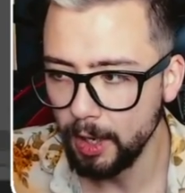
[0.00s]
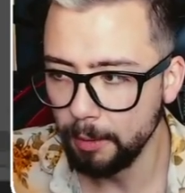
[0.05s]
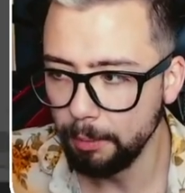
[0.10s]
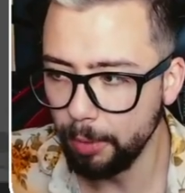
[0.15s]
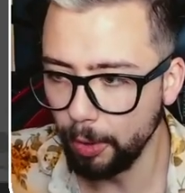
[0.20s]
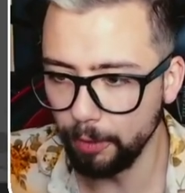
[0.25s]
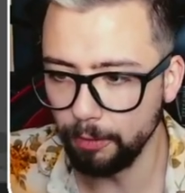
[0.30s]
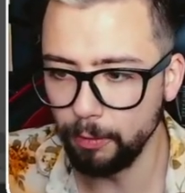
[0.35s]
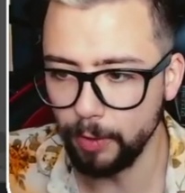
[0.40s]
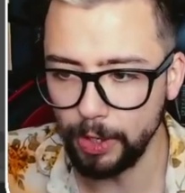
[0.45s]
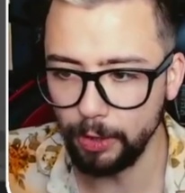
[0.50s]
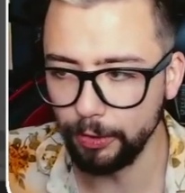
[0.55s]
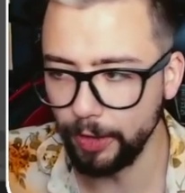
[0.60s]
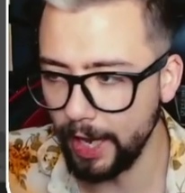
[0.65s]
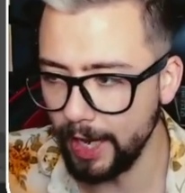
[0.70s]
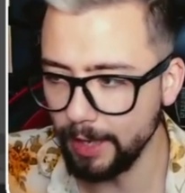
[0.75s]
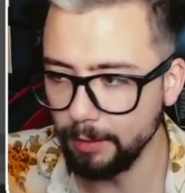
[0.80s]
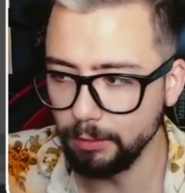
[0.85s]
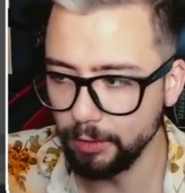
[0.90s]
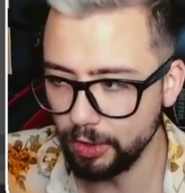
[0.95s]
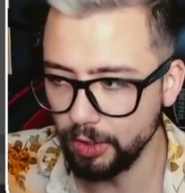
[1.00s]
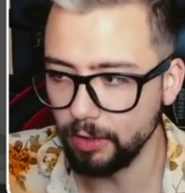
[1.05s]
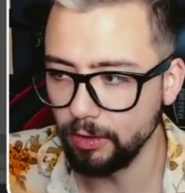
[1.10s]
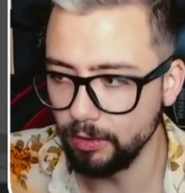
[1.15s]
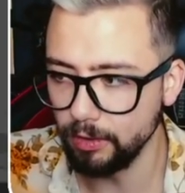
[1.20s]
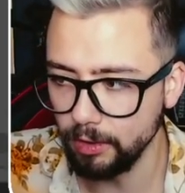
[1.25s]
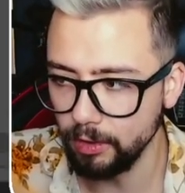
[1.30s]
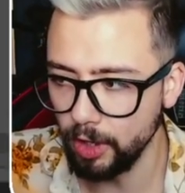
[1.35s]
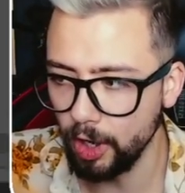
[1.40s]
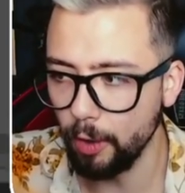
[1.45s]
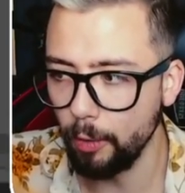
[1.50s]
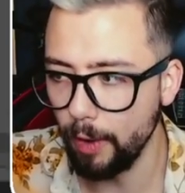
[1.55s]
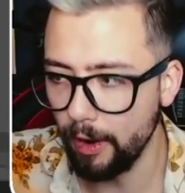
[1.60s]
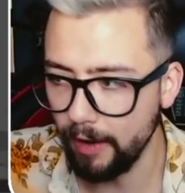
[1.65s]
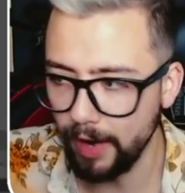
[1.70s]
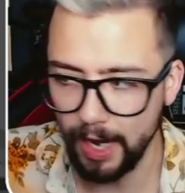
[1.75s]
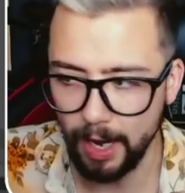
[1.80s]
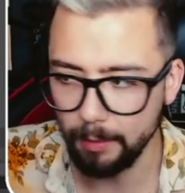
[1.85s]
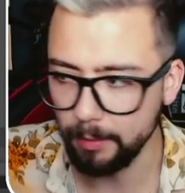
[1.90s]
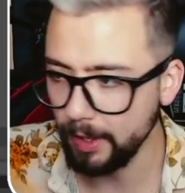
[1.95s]
put real names and know where
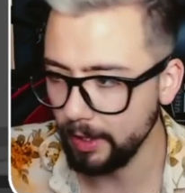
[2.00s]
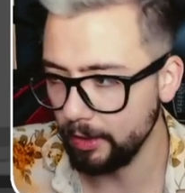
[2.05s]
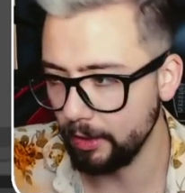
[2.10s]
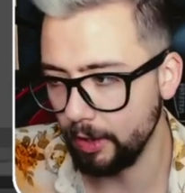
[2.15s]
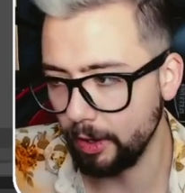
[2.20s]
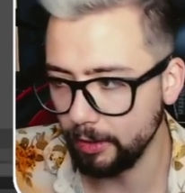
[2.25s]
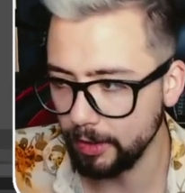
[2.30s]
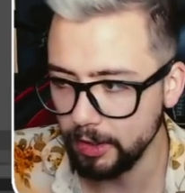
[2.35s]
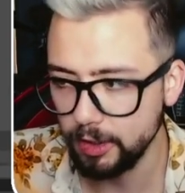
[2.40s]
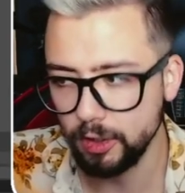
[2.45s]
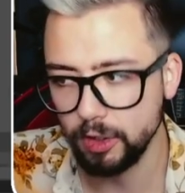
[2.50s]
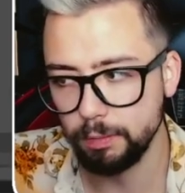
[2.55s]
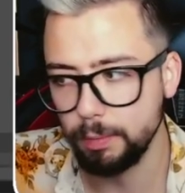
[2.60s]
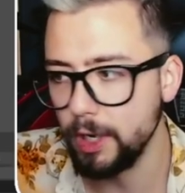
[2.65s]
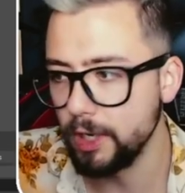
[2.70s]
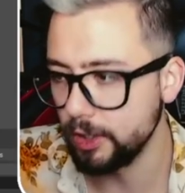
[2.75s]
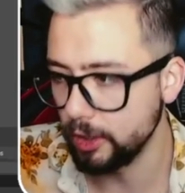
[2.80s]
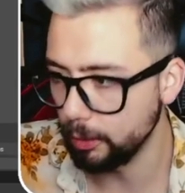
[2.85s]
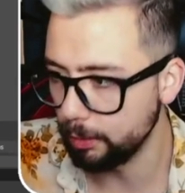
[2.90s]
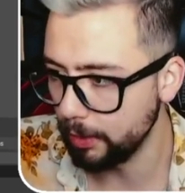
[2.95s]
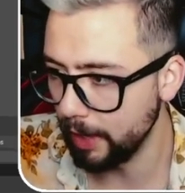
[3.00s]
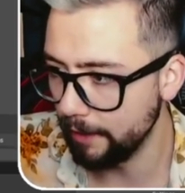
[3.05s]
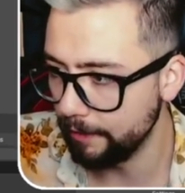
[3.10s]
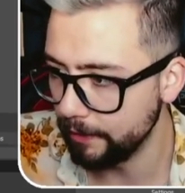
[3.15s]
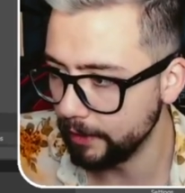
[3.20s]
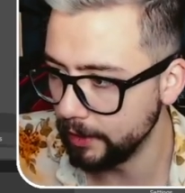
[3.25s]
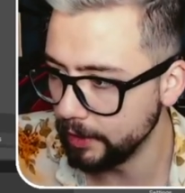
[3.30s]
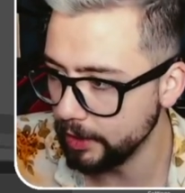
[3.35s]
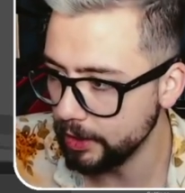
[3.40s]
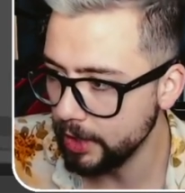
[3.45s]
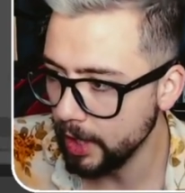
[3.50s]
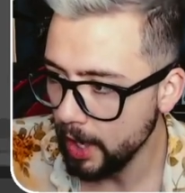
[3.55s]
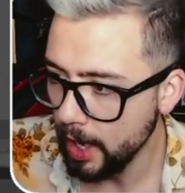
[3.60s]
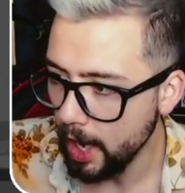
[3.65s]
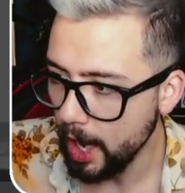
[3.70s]
I am. I don't know. It's just personal preference.